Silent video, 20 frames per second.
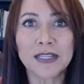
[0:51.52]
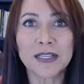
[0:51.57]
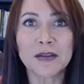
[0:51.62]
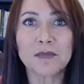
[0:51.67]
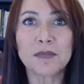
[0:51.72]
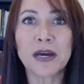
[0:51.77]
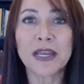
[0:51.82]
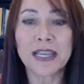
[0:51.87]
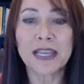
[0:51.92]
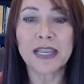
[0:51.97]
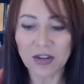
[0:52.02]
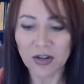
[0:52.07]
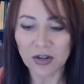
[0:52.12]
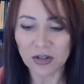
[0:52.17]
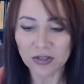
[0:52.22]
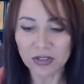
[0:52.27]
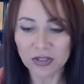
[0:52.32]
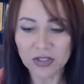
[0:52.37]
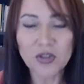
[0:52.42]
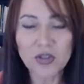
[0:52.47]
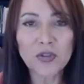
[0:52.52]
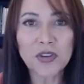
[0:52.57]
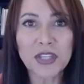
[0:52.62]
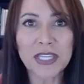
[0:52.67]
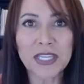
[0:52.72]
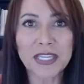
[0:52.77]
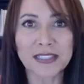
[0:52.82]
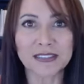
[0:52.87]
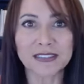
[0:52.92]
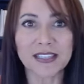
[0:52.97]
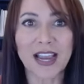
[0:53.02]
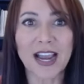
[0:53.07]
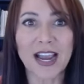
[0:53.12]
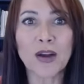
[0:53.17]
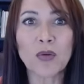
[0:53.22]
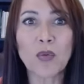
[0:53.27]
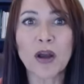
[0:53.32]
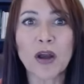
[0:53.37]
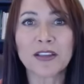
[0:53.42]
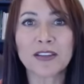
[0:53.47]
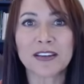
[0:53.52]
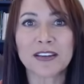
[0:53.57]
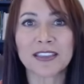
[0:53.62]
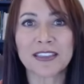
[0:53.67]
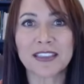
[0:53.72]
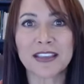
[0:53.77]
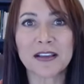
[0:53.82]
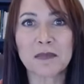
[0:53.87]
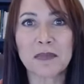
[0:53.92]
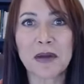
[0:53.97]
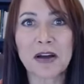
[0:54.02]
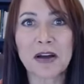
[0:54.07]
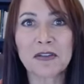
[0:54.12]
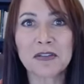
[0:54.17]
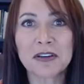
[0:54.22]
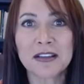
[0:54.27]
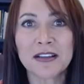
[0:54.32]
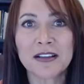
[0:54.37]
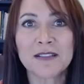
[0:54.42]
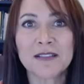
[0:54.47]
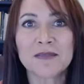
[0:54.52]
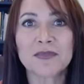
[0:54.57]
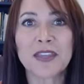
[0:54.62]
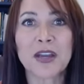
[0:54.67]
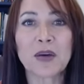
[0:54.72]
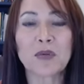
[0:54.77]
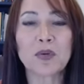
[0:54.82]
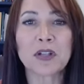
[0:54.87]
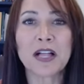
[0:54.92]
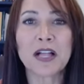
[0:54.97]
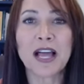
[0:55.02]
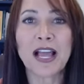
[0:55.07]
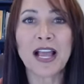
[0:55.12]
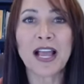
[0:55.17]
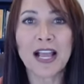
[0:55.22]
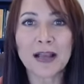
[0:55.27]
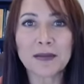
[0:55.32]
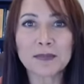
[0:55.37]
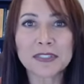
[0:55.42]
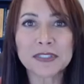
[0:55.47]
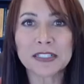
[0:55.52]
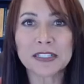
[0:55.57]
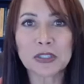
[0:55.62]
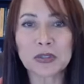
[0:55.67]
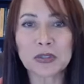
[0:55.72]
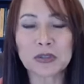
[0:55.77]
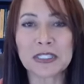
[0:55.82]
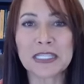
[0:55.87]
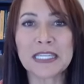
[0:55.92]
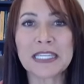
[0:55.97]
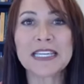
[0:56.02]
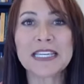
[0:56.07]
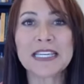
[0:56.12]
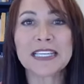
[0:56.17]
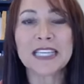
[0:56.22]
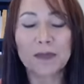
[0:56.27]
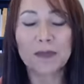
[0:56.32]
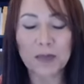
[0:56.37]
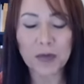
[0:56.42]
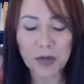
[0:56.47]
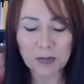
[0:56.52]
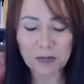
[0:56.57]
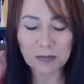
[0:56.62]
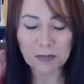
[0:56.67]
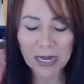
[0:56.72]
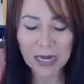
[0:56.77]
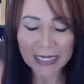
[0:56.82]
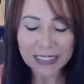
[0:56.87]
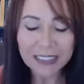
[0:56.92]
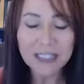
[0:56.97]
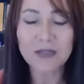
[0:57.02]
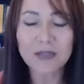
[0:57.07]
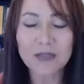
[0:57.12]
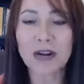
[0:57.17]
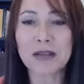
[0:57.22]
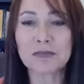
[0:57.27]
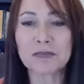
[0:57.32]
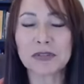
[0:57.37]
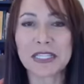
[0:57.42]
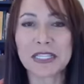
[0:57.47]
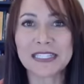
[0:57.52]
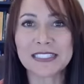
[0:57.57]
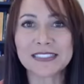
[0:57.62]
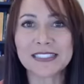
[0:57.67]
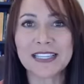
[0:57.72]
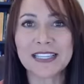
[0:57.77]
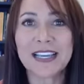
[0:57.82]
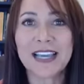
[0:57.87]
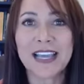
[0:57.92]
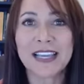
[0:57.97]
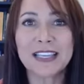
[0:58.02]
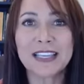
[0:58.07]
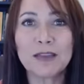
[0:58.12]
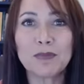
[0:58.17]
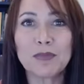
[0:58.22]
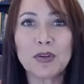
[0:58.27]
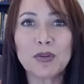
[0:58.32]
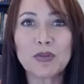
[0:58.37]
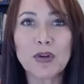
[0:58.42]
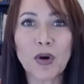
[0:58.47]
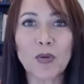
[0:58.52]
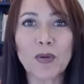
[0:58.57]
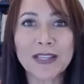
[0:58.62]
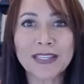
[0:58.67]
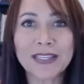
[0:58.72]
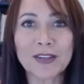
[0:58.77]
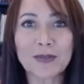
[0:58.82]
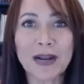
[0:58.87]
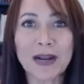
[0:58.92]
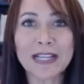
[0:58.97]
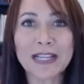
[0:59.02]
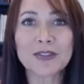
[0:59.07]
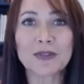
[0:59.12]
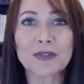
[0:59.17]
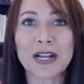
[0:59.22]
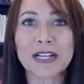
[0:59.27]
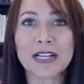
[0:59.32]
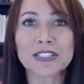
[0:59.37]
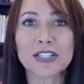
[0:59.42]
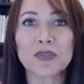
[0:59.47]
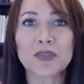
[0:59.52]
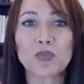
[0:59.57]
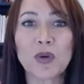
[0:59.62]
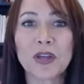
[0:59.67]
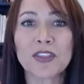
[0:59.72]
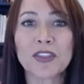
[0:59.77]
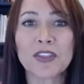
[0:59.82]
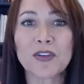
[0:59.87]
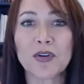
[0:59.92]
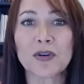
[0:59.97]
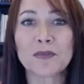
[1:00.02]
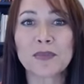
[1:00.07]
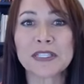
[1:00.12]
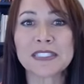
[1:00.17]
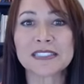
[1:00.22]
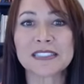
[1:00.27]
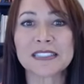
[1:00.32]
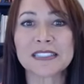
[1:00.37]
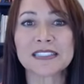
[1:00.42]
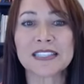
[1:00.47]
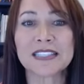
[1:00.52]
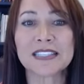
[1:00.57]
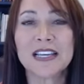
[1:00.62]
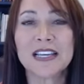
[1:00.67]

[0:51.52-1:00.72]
but there are two things I want you to think about that will absolutely keep your mind in the right place and keep you going the right direction with your business.